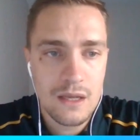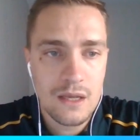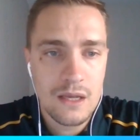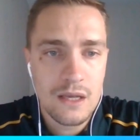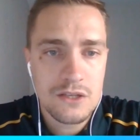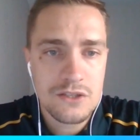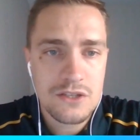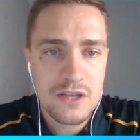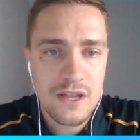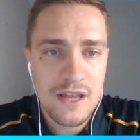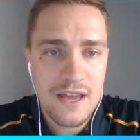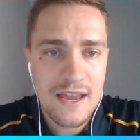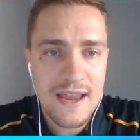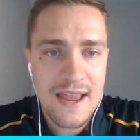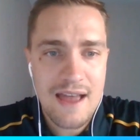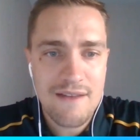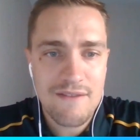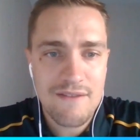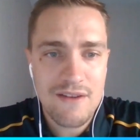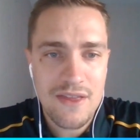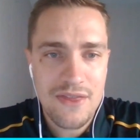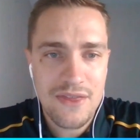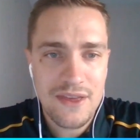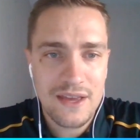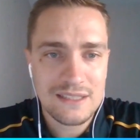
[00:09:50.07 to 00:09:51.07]
So there you have
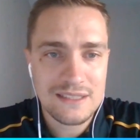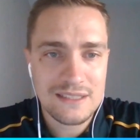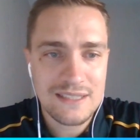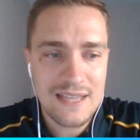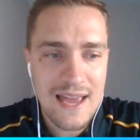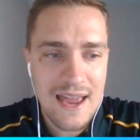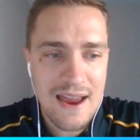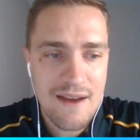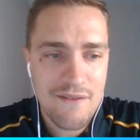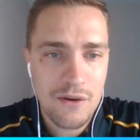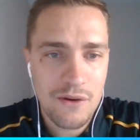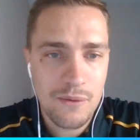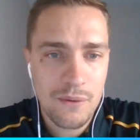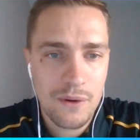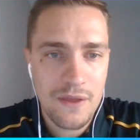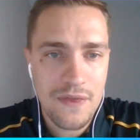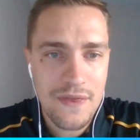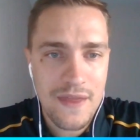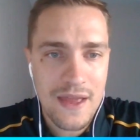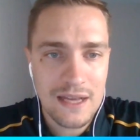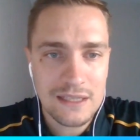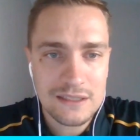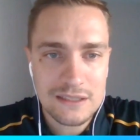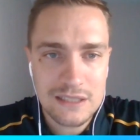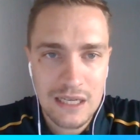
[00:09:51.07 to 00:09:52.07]
it. Thanks to everyone
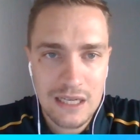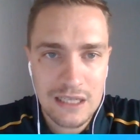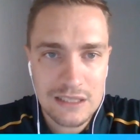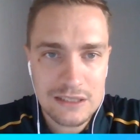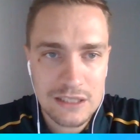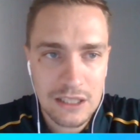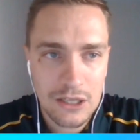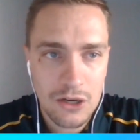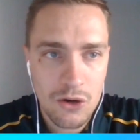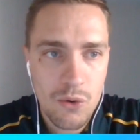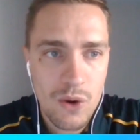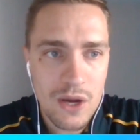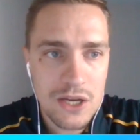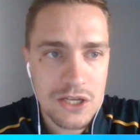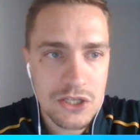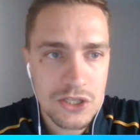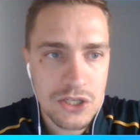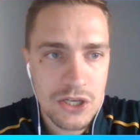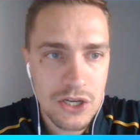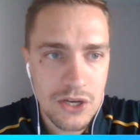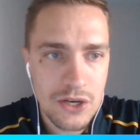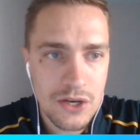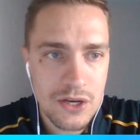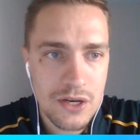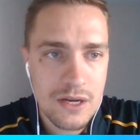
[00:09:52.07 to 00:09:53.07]
that has asked a
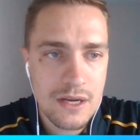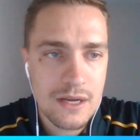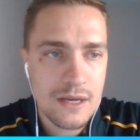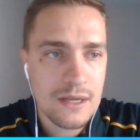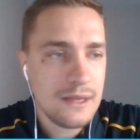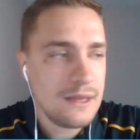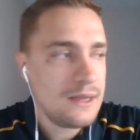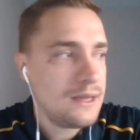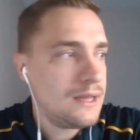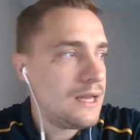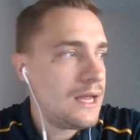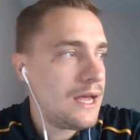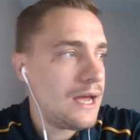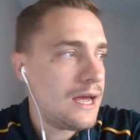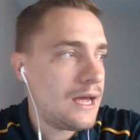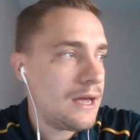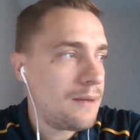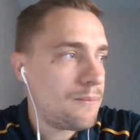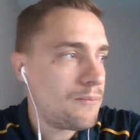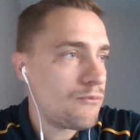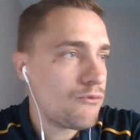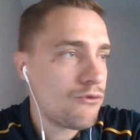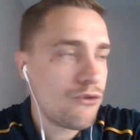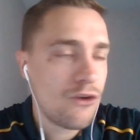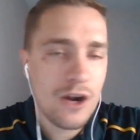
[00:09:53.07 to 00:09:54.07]
question.
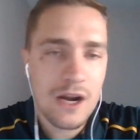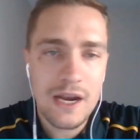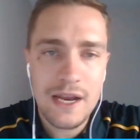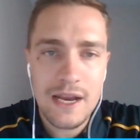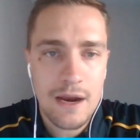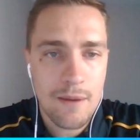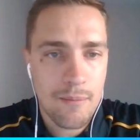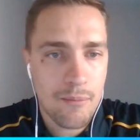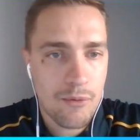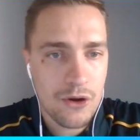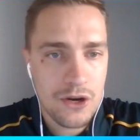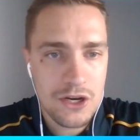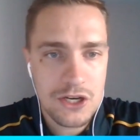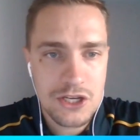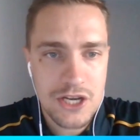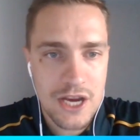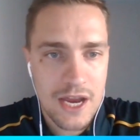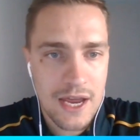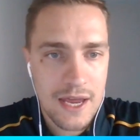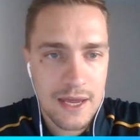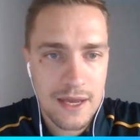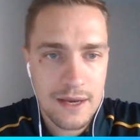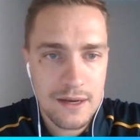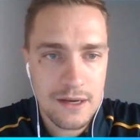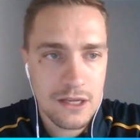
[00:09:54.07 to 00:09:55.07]
Really
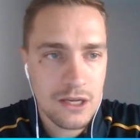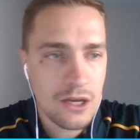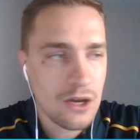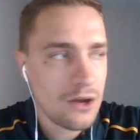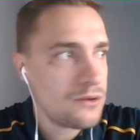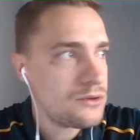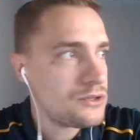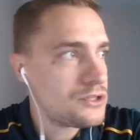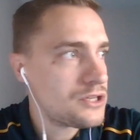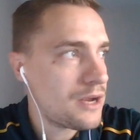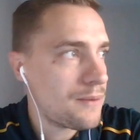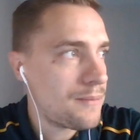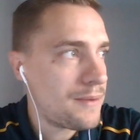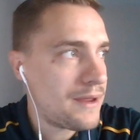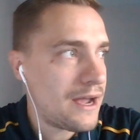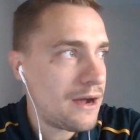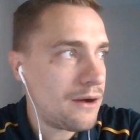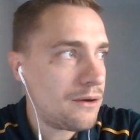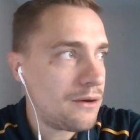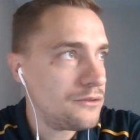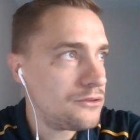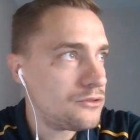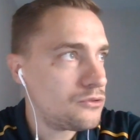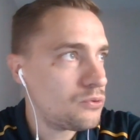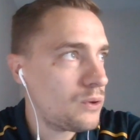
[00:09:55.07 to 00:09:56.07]
appreciate it. Go and check me out
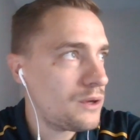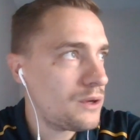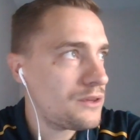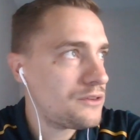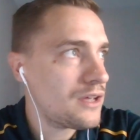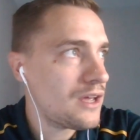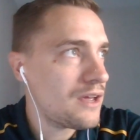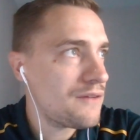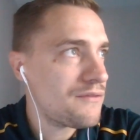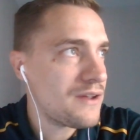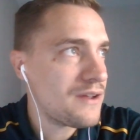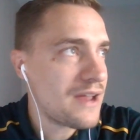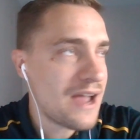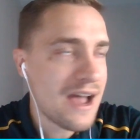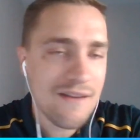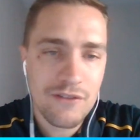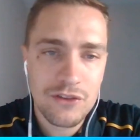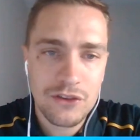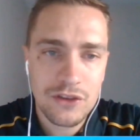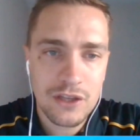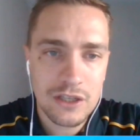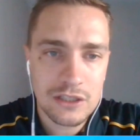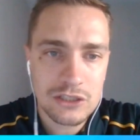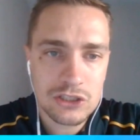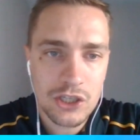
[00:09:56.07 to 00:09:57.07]
on Twitter. If you
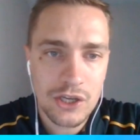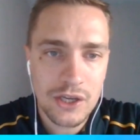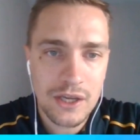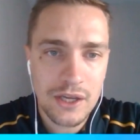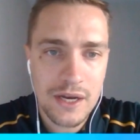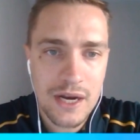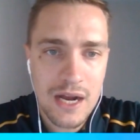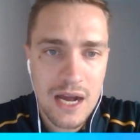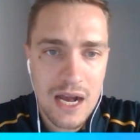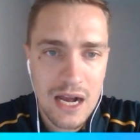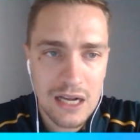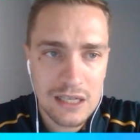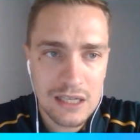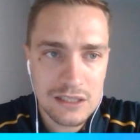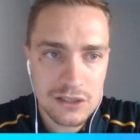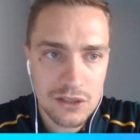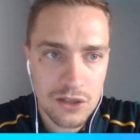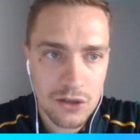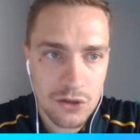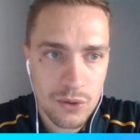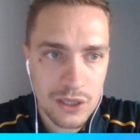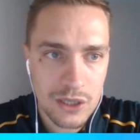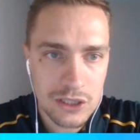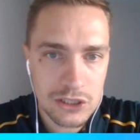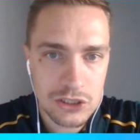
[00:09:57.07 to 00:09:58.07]
haven't done so, you can ask a
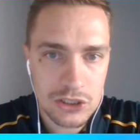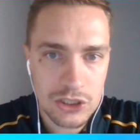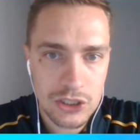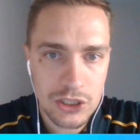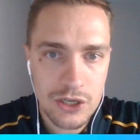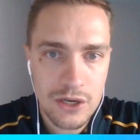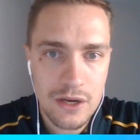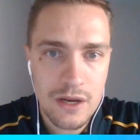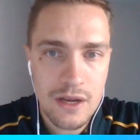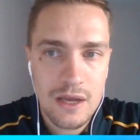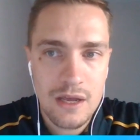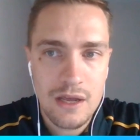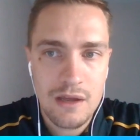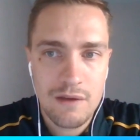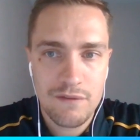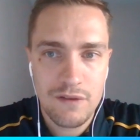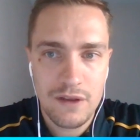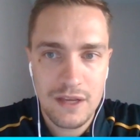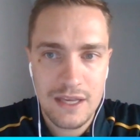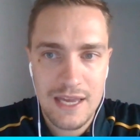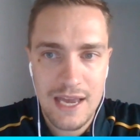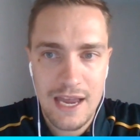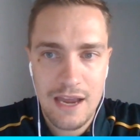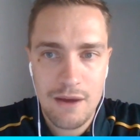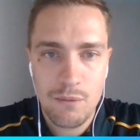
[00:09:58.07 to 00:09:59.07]
question for
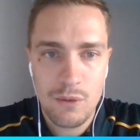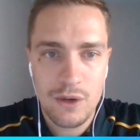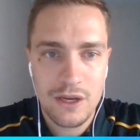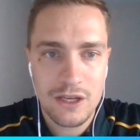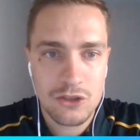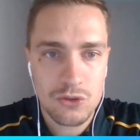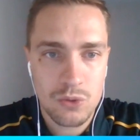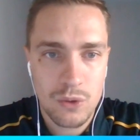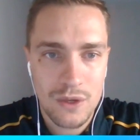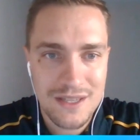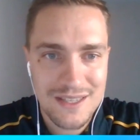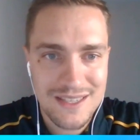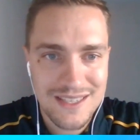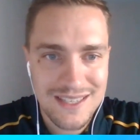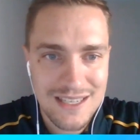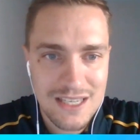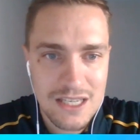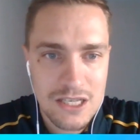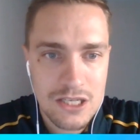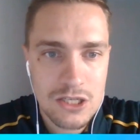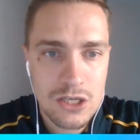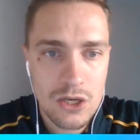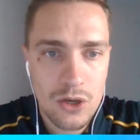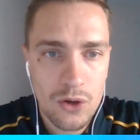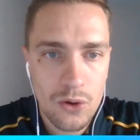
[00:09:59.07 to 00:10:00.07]
Game Week
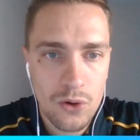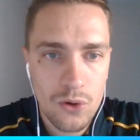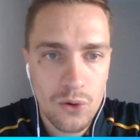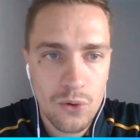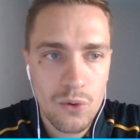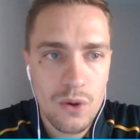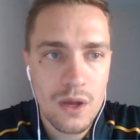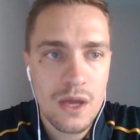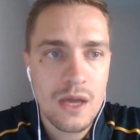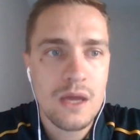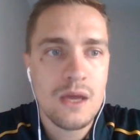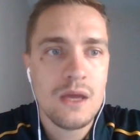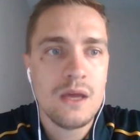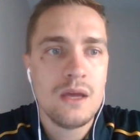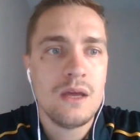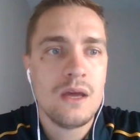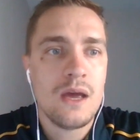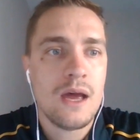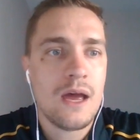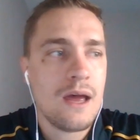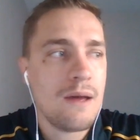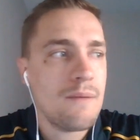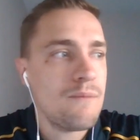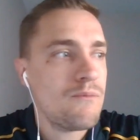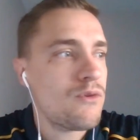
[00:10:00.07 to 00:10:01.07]
22.
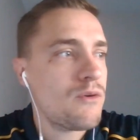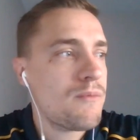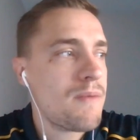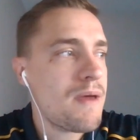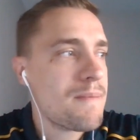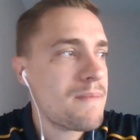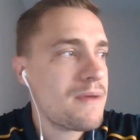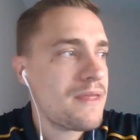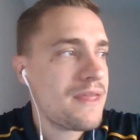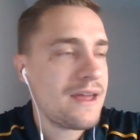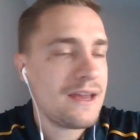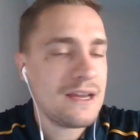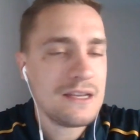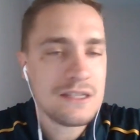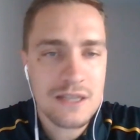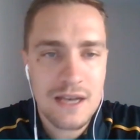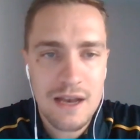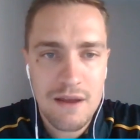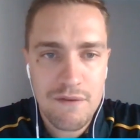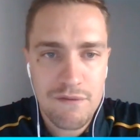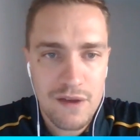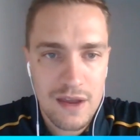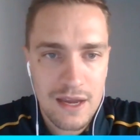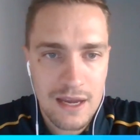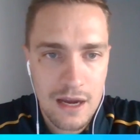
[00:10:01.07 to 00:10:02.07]
Remember, there is
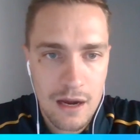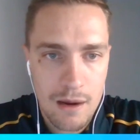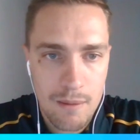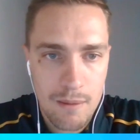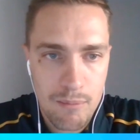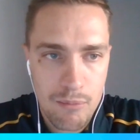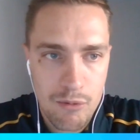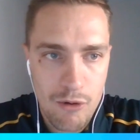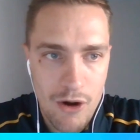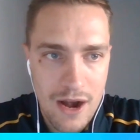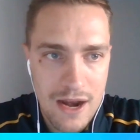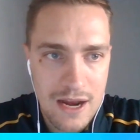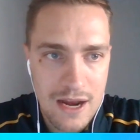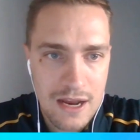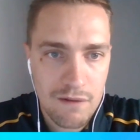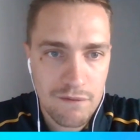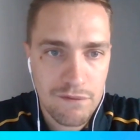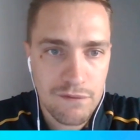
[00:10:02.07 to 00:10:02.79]
an FA Cup break